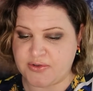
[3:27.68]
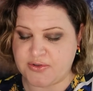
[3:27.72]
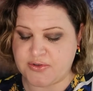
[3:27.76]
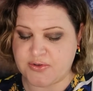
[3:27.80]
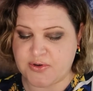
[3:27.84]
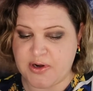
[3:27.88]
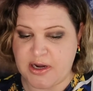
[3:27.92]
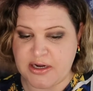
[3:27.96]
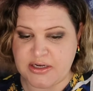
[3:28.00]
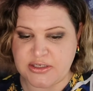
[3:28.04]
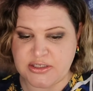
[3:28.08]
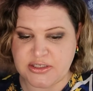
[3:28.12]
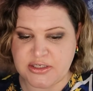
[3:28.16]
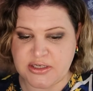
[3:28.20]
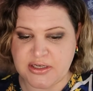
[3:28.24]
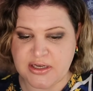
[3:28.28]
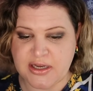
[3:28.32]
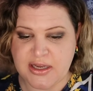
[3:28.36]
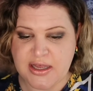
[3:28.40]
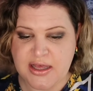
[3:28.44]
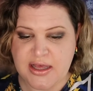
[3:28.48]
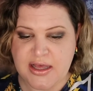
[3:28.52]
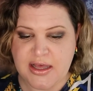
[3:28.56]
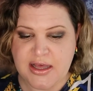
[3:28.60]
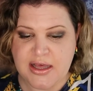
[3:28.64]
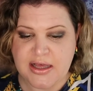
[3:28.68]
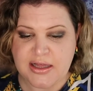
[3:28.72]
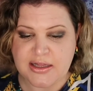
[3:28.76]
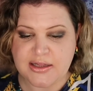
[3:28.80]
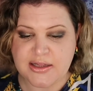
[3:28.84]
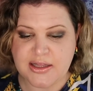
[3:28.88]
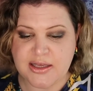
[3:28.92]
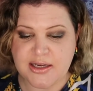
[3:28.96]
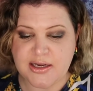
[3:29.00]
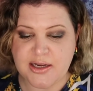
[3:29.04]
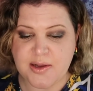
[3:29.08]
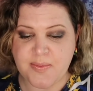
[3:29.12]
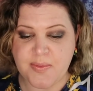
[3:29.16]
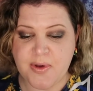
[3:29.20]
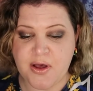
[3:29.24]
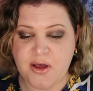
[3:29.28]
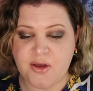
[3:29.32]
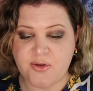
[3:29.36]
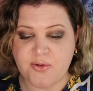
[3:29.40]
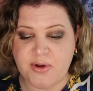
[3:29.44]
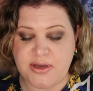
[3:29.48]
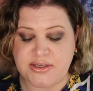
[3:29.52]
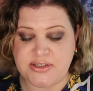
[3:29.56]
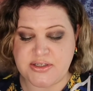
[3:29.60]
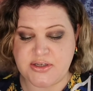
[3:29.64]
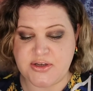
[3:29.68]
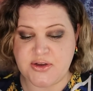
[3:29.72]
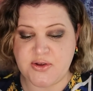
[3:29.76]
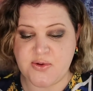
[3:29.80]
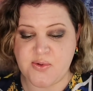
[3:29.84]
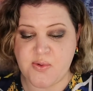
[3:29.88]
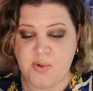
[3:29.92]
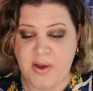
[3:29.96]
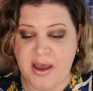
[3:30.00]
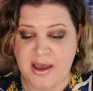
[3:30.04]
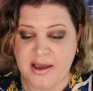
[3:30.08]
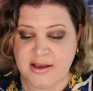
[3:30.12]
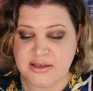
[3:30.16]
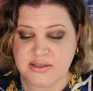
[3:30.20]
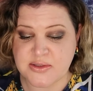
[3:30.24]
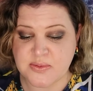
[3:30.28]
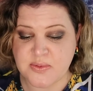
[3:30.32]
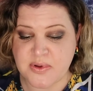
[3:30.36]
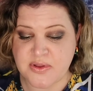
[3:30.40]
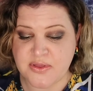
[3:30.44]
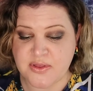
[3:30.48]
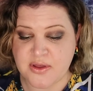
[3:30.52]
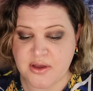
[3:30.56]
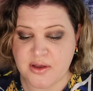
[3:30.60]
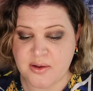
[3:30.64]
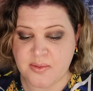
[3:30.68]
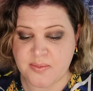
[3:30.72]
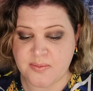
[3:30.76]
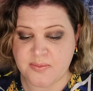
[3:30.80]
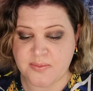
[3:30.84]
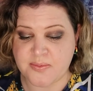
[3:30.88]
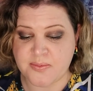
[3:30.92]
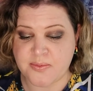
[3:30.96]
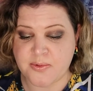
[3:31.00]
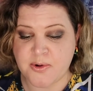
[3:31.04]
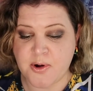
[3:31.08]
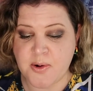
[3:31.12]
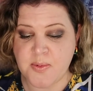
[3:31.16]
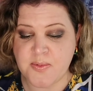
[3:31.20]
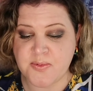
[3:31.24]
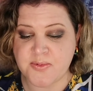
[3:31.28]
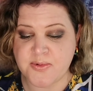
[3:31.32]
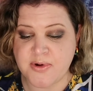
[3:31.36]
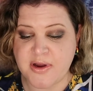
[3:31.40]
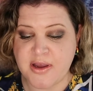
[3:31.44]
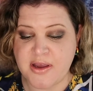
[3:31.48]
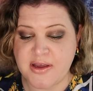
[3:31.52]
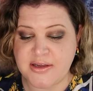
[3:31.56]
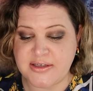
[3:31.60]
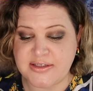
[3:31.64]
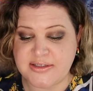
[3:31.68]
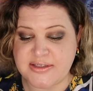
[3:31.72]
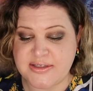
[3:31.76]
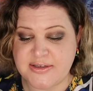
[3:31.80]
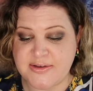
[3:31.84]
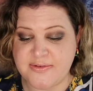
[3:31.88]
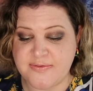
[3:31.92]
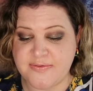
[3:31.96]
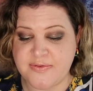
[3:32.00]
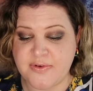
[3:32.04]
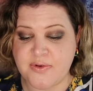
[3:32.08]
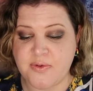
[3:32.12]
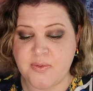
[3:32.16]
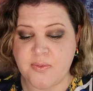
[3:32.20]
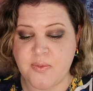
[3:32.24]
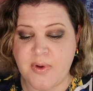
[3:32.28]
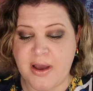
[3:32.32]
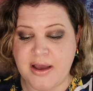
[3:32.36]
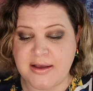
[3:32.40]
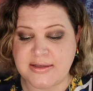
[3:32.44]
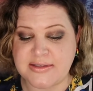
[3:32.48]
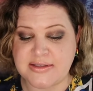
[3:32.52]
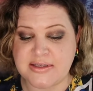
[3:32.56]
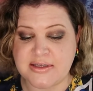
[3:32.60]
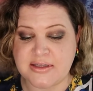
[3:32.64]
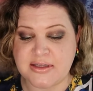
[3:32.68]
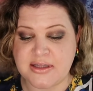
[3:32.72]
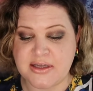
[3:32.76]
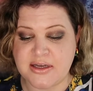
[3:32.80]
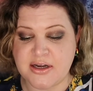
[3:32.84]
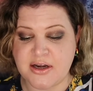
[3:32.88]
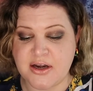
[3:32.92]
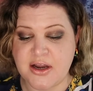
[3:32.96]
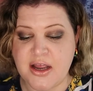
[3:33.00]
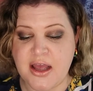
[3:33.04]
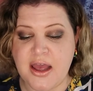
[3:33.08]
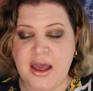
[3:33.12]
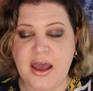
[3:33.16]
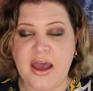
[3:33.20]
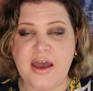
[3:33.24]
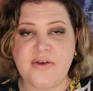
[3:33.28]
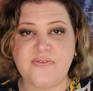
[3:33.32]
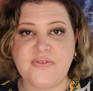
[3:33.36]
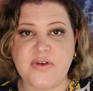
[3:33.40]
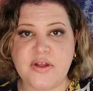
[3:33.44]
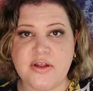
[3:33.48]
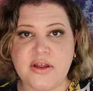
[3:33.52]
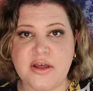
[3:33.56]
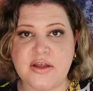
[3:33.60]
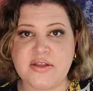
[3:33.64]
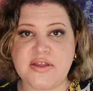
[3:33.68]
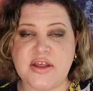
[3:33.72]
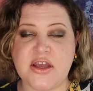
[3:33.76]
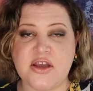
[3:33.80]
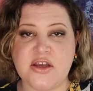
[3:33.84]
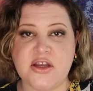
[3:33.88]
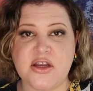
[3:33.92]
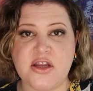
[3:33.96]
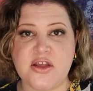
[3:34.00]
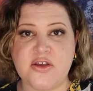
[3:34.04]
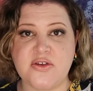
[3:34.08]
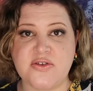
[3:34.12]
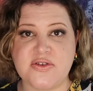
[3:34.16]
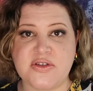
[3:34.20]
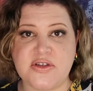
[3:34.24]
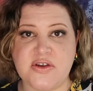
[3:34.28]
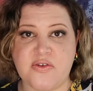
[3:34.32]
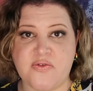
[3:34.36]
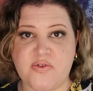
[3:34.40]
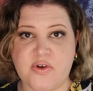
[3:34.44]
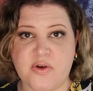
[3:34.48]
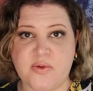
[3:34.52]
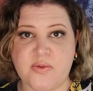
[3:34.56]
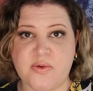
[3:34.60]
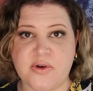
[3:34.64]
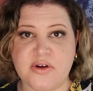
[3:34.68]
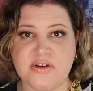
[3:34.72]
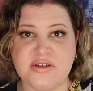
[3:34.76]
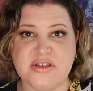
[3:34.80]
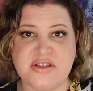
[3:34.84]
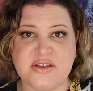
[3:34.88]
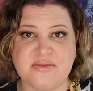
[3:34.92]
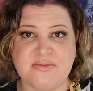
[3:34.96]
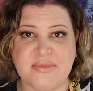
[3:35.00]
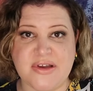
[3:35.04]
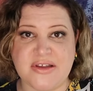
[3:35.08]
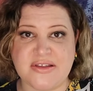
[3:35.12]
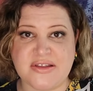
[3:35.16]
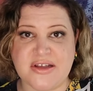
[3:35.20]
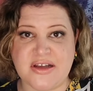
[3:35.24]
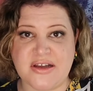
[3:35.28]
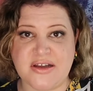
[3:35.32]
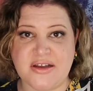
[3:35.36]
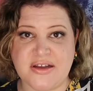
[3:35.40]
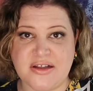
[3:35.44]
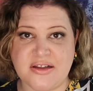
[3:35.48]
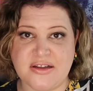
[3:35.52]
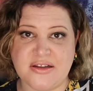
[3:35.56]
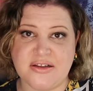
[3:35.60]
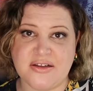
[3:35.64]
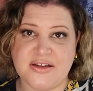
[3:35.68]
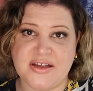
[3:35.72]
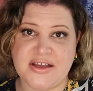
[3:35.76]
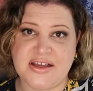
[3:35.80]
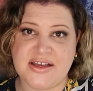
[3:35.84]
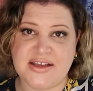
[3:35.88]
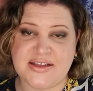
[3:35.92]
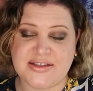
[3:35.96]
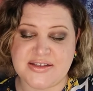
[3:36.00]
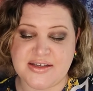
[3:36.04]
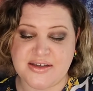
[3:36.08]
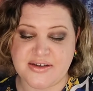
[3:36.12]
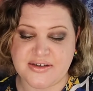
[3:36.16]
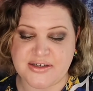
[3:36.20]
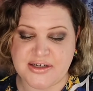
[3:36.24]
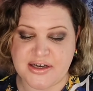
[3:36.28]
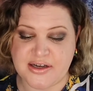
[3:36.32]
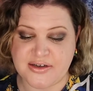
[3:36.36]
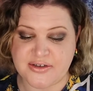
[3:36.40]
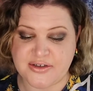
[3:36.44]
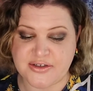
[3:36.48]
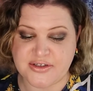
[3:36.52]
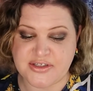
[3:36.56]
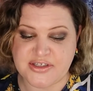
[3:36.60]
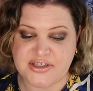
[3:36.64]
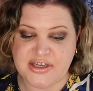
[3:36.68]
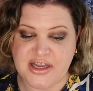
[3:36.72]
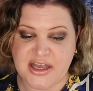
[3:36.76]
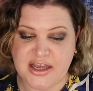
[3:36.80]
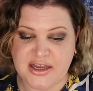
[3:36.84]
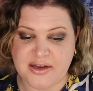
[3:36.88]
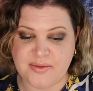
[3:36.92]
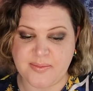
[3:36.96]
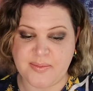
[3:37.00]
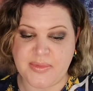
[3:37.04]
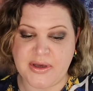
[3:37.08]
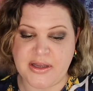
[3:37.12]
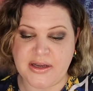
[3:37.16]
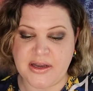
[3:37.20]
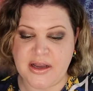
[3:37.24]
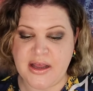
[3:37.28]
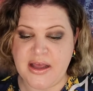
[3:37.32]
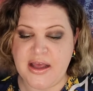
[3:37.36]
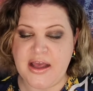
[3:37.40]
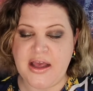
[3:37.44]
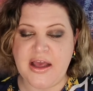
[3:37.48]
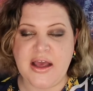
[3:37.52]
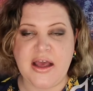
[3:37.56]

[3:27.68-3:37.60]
direction. Clean up all residue wax with appropriate wax cleaner. I feel like they could have used different words to make that a little easier to understand, but